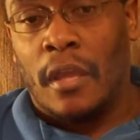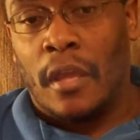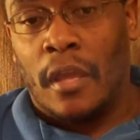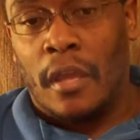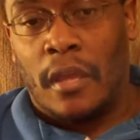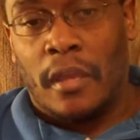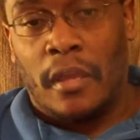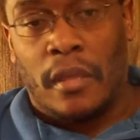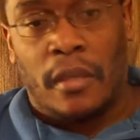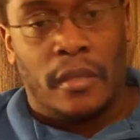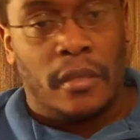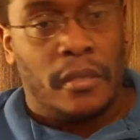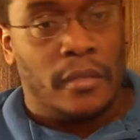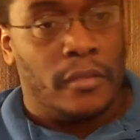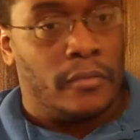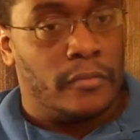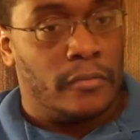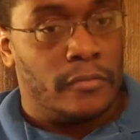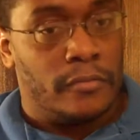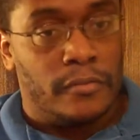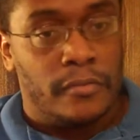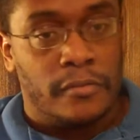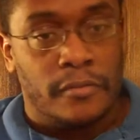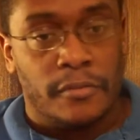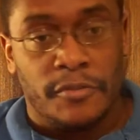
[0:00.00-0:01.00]
and
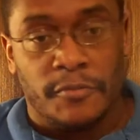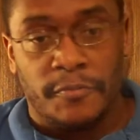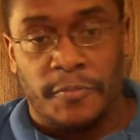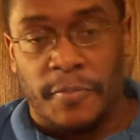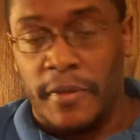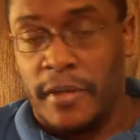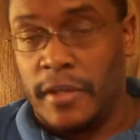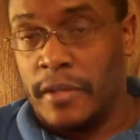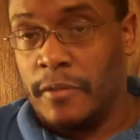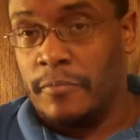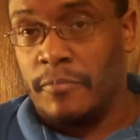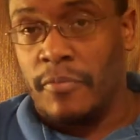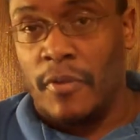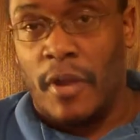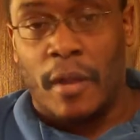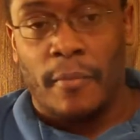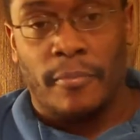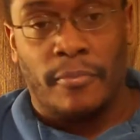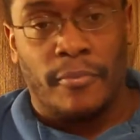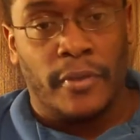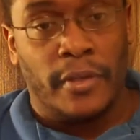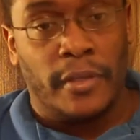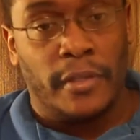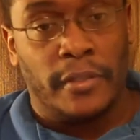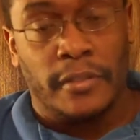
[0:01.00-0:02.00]
speaking
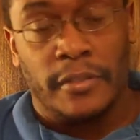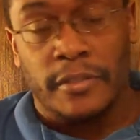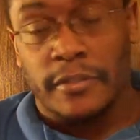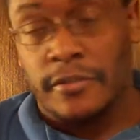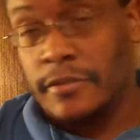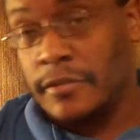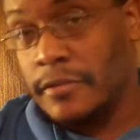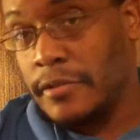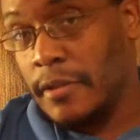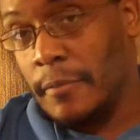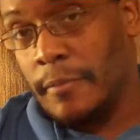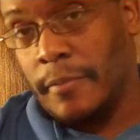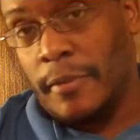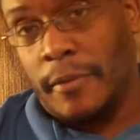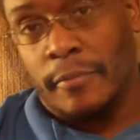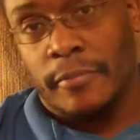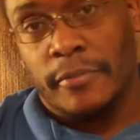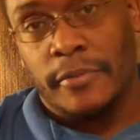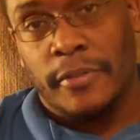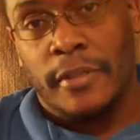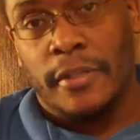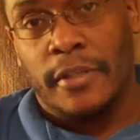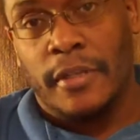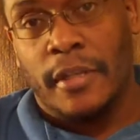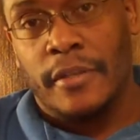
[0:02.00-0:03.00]
proper English, some people
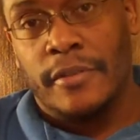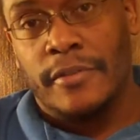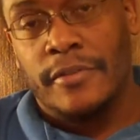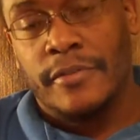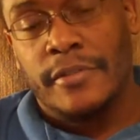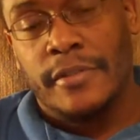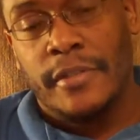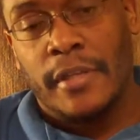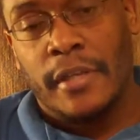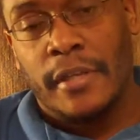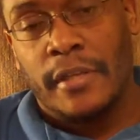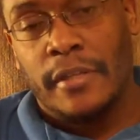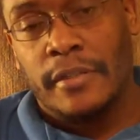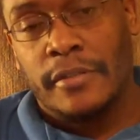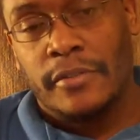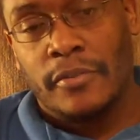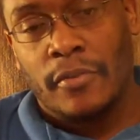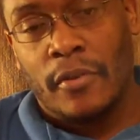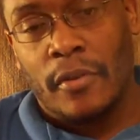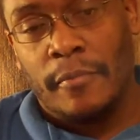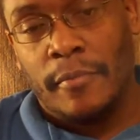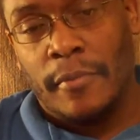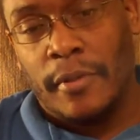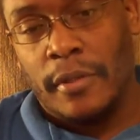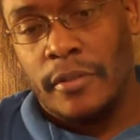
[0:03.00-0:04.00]
didn't understand,
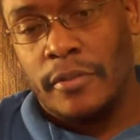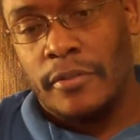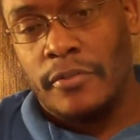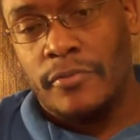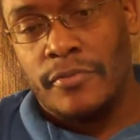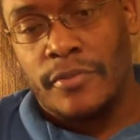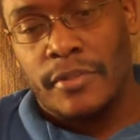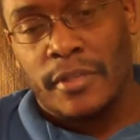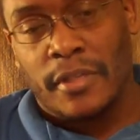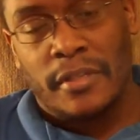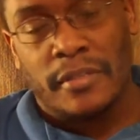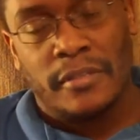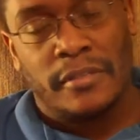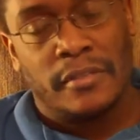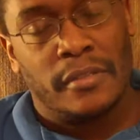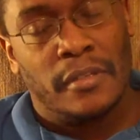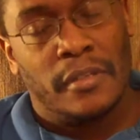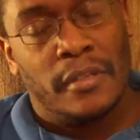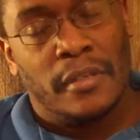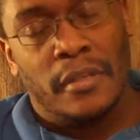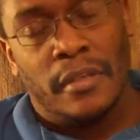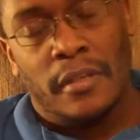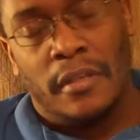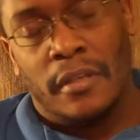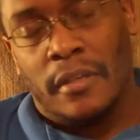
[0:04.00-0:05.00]
so I mean, you just,
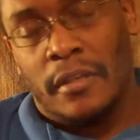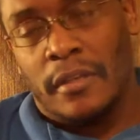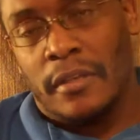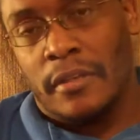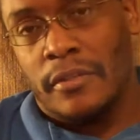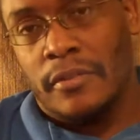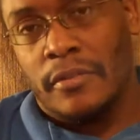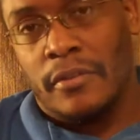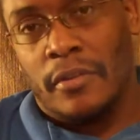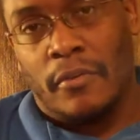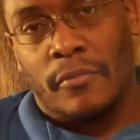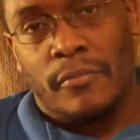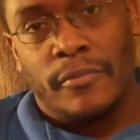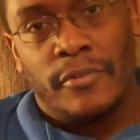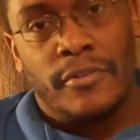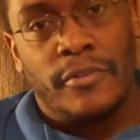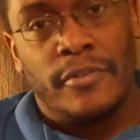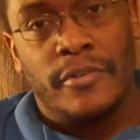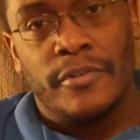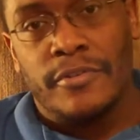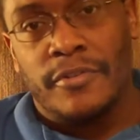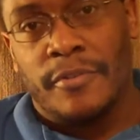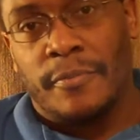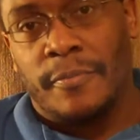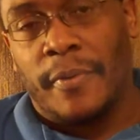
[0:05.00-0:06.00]
you know, when you're
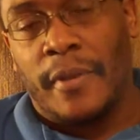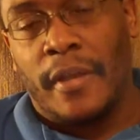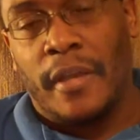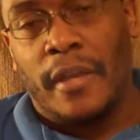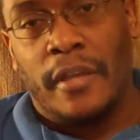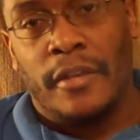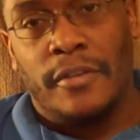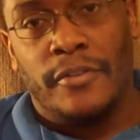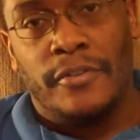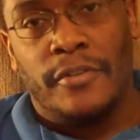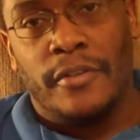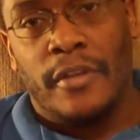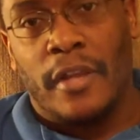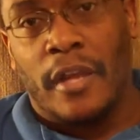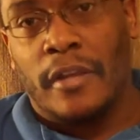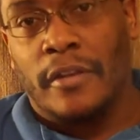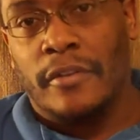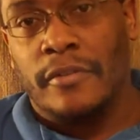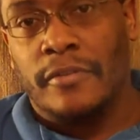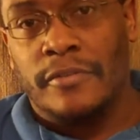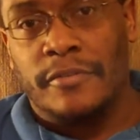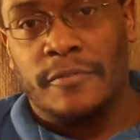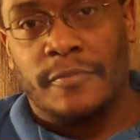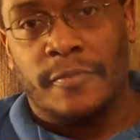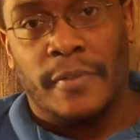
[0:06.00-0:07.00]
in Japan, you're not
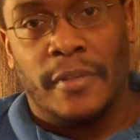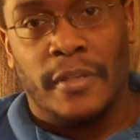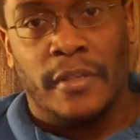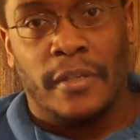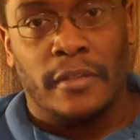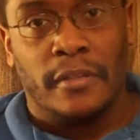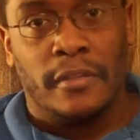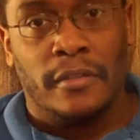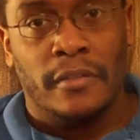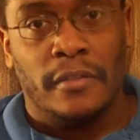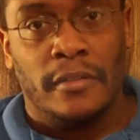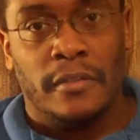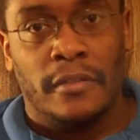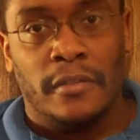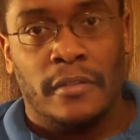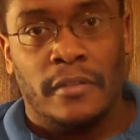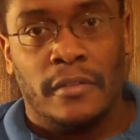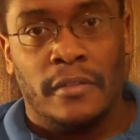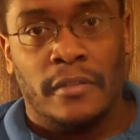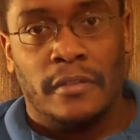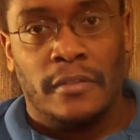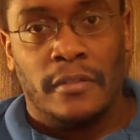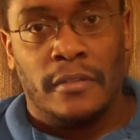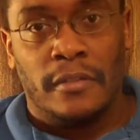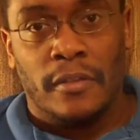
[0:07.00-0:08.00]
going to speak,
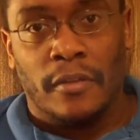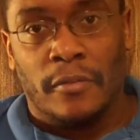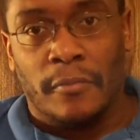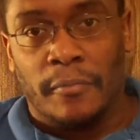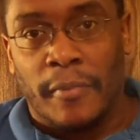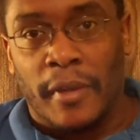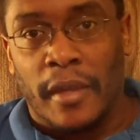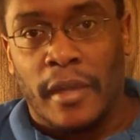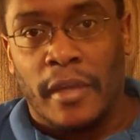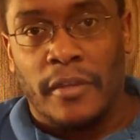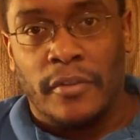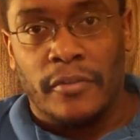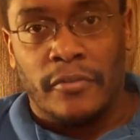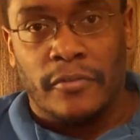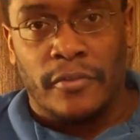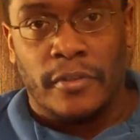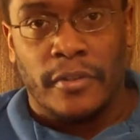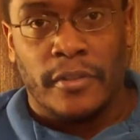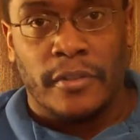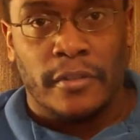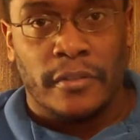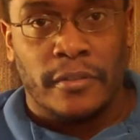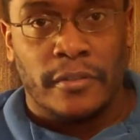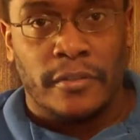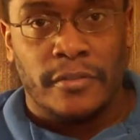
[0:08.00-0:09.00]
you know,
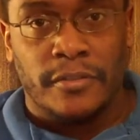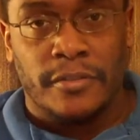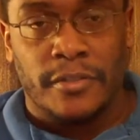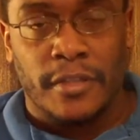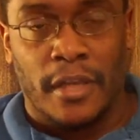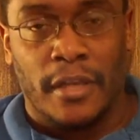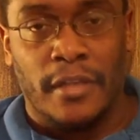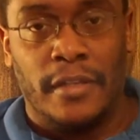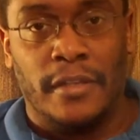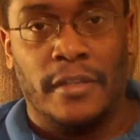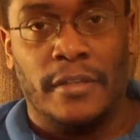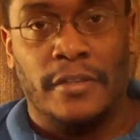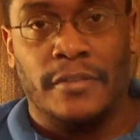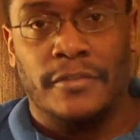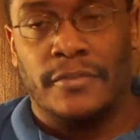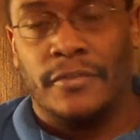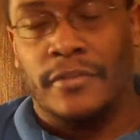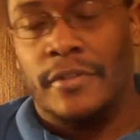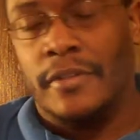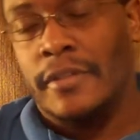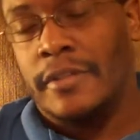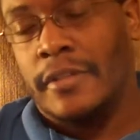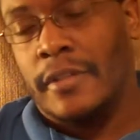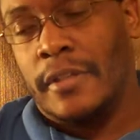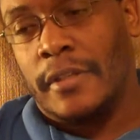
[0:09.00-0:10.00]
Mandarin, Chinese, or
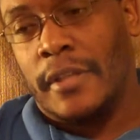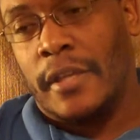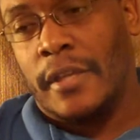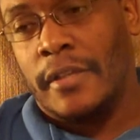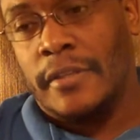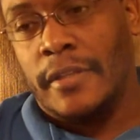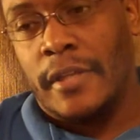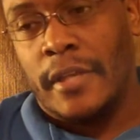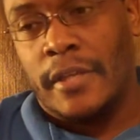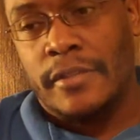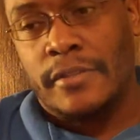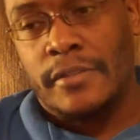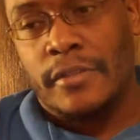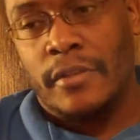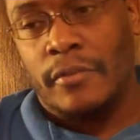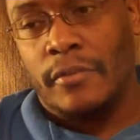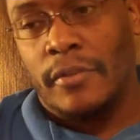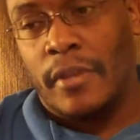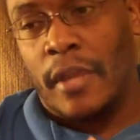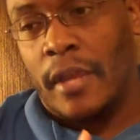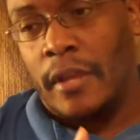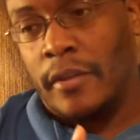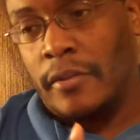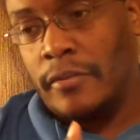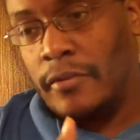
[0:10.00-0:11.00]
anything like that, so
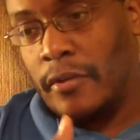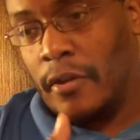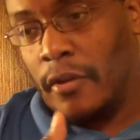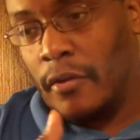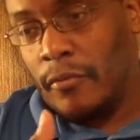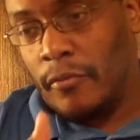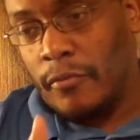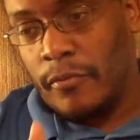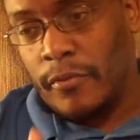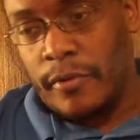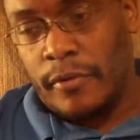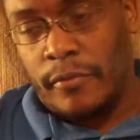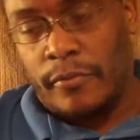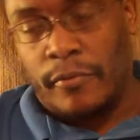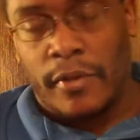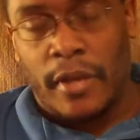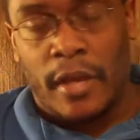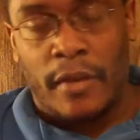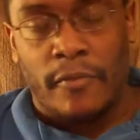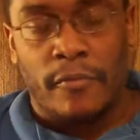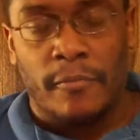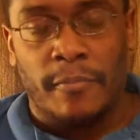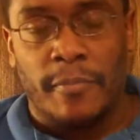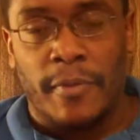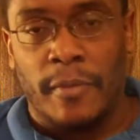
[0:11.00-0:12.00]
like, you know,
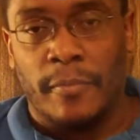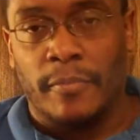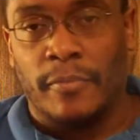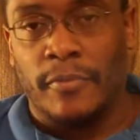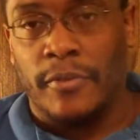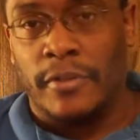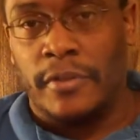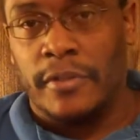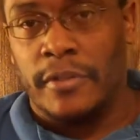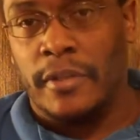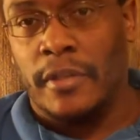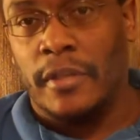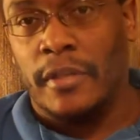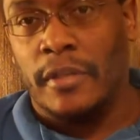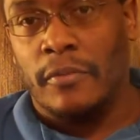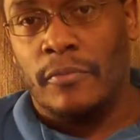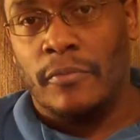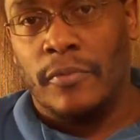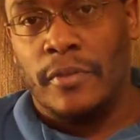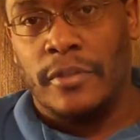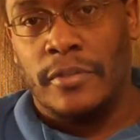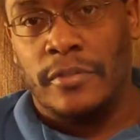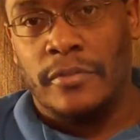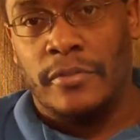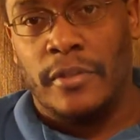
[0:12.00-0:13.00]
whatever people you're dealing
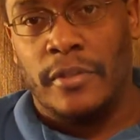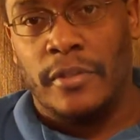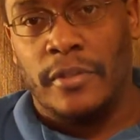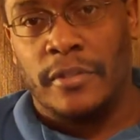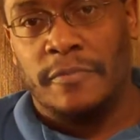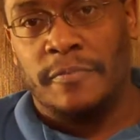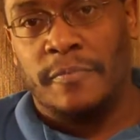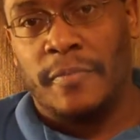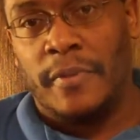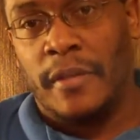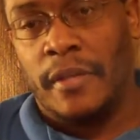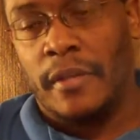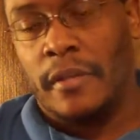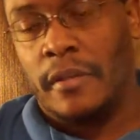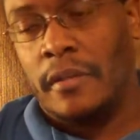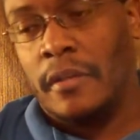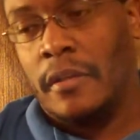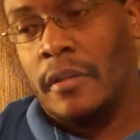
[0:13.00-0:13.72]
with, you need to speak,